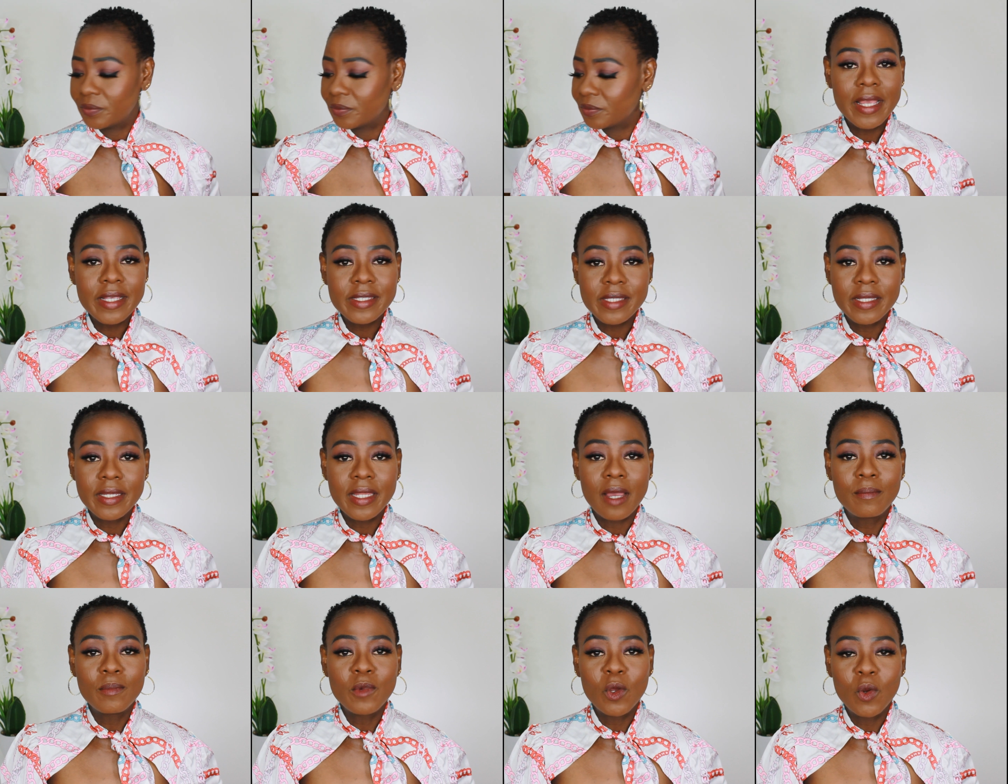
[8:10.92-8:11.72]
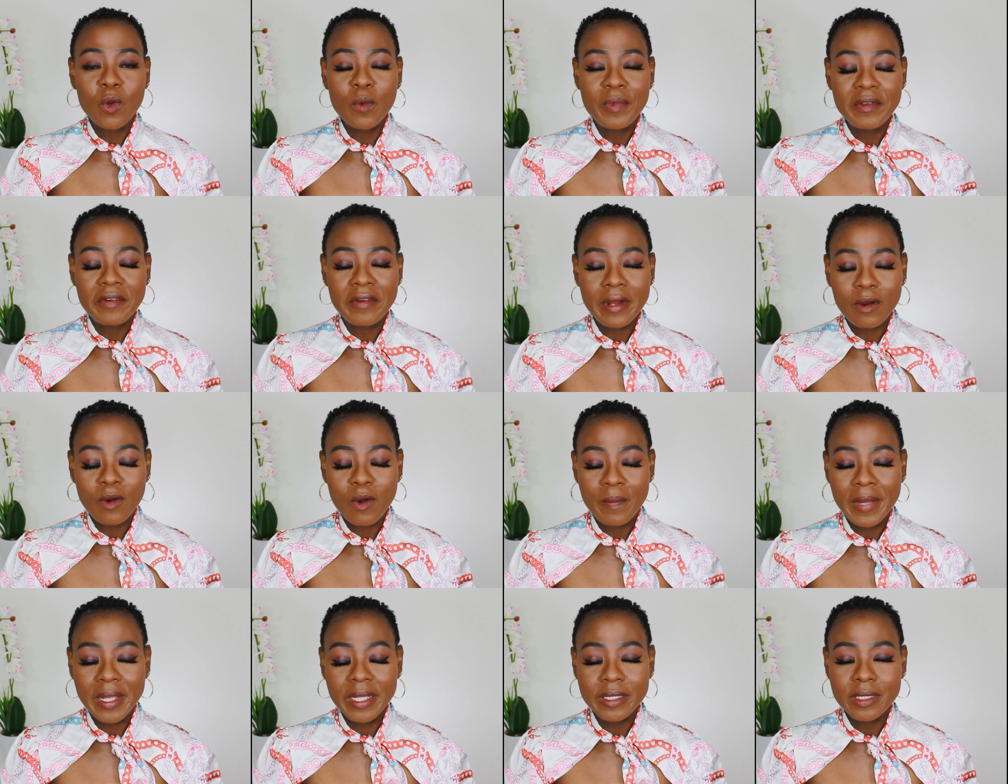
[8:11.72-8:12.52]
Next thing that I'm going to be
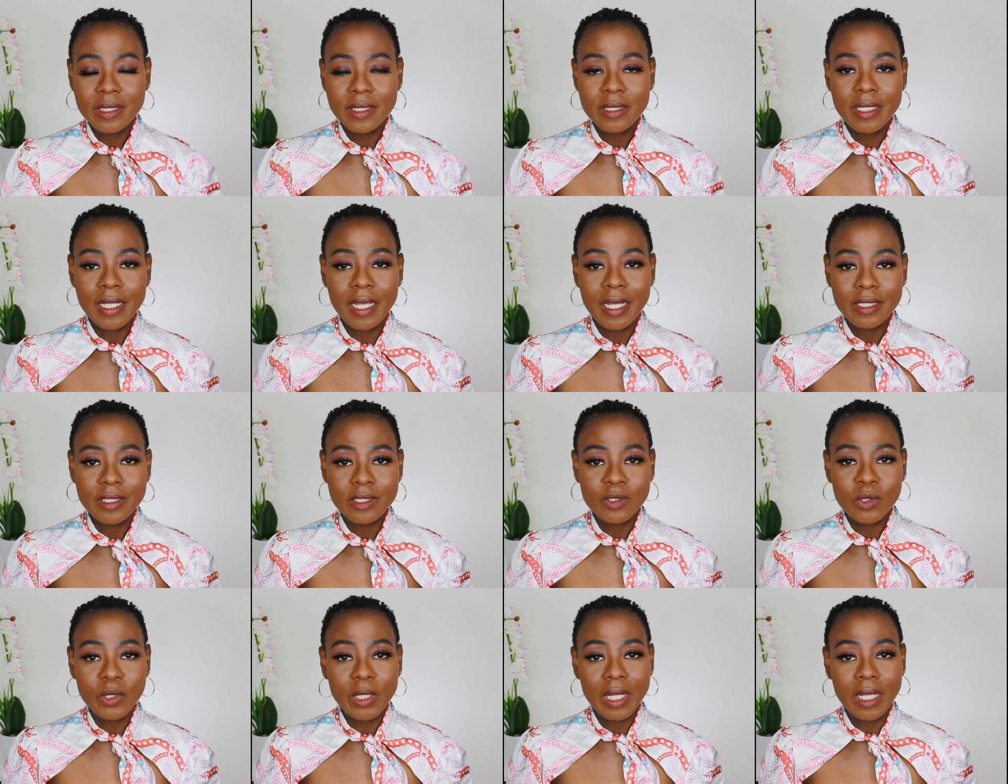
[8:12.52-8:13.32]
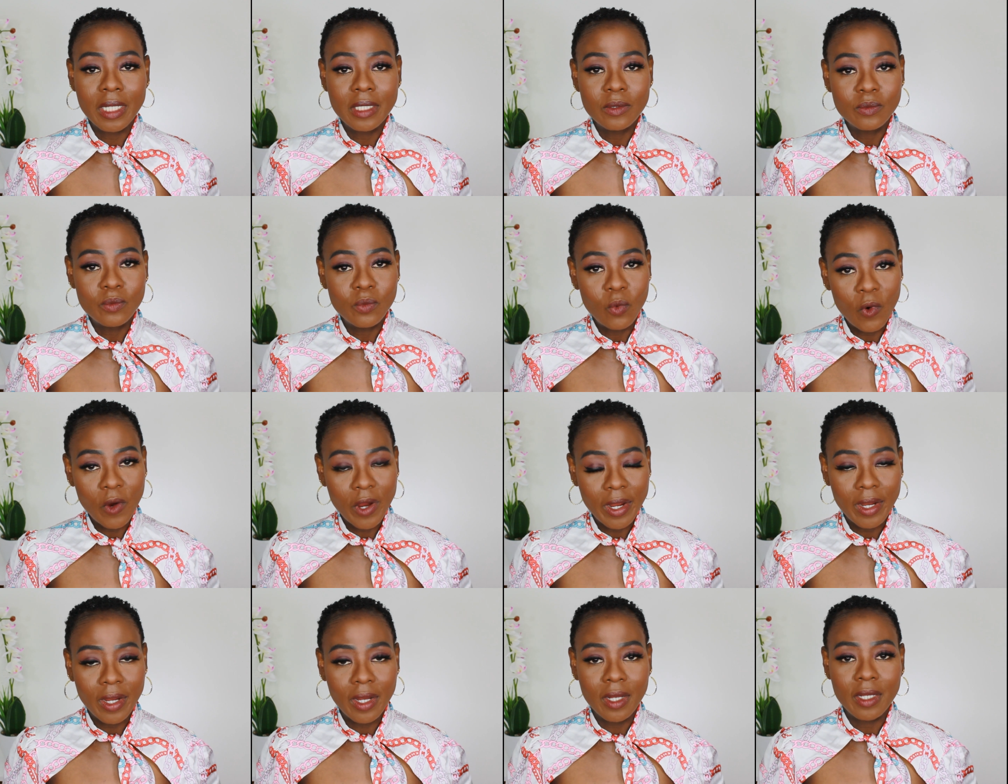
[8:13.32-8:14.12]
recommending that you can
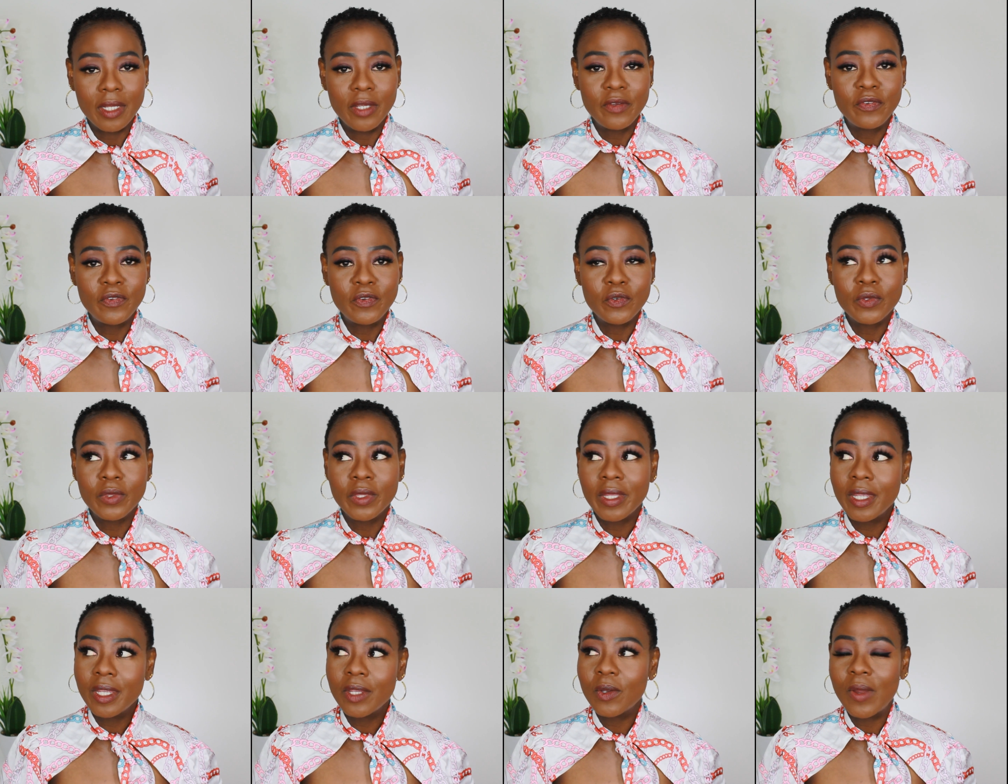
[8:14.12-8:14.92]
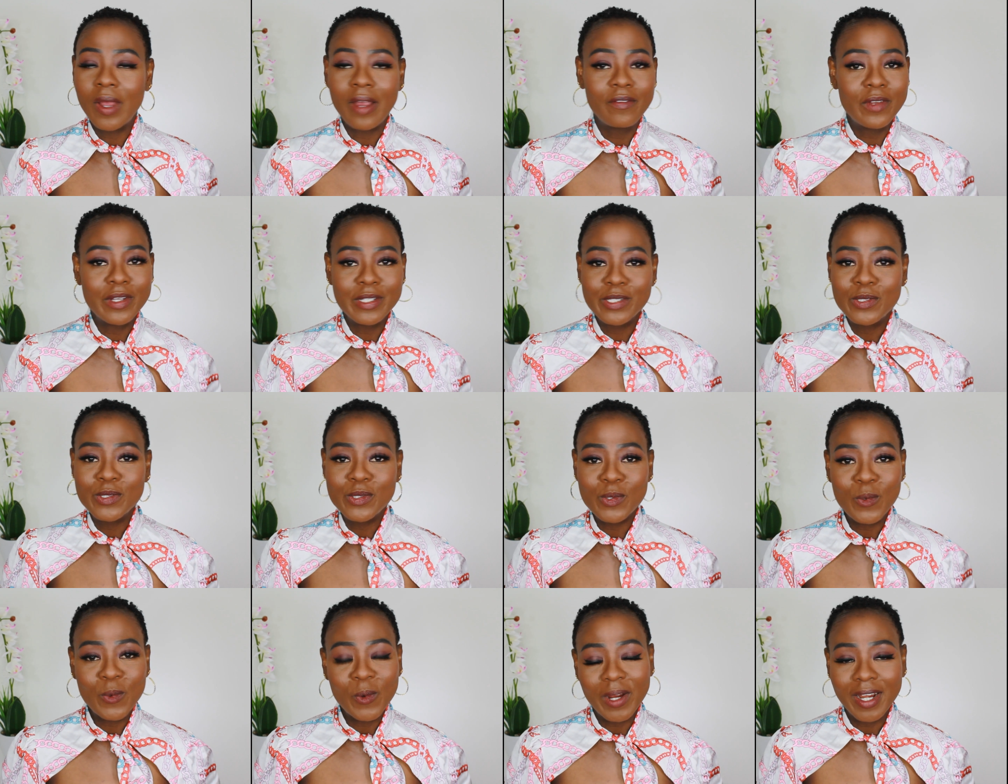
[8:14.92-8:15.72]
wear if you think you have nothing
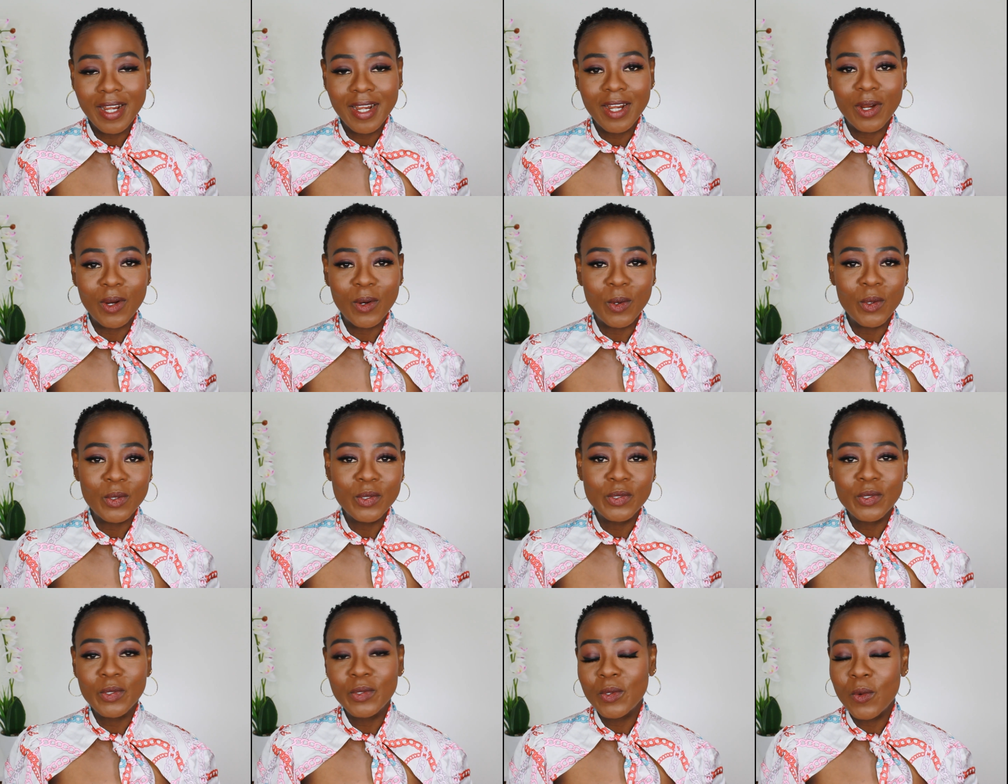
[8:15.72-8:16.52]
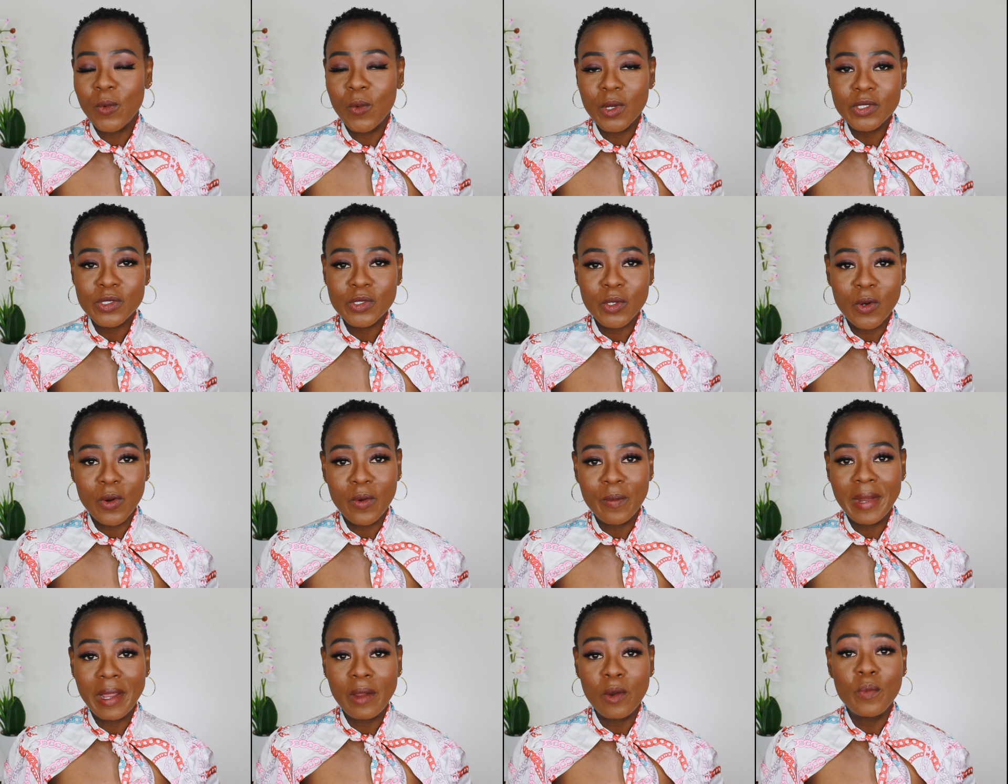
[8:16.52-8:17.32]
to wear or you don't know what to
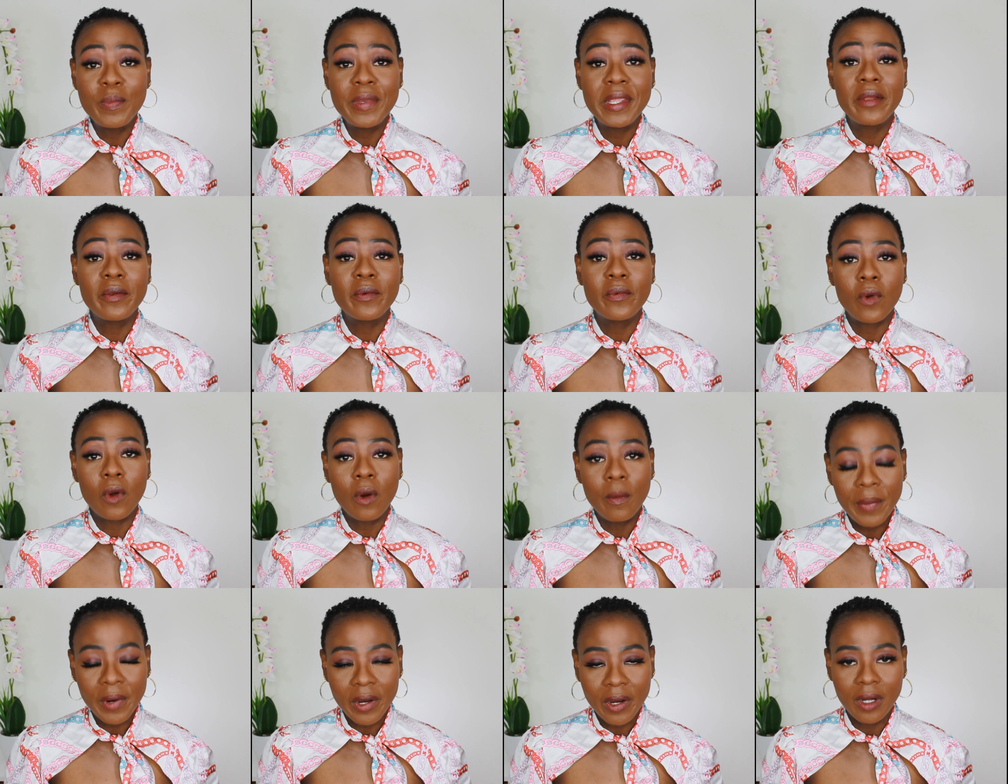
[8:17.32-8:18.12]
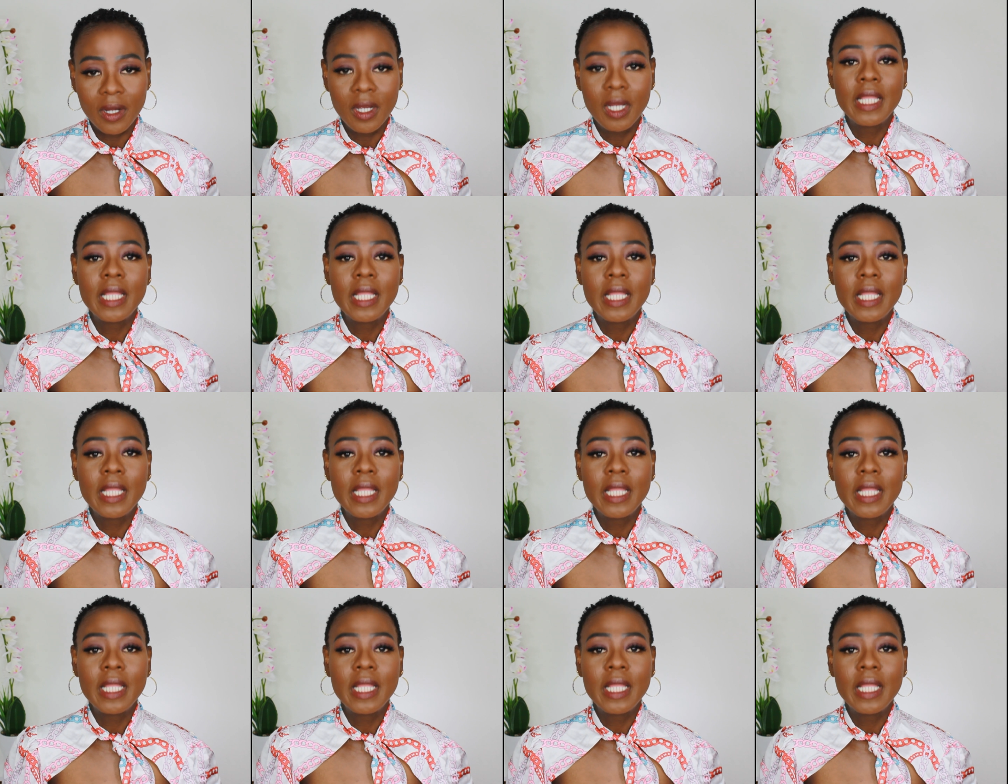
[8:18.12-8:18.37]
combine will be a romper.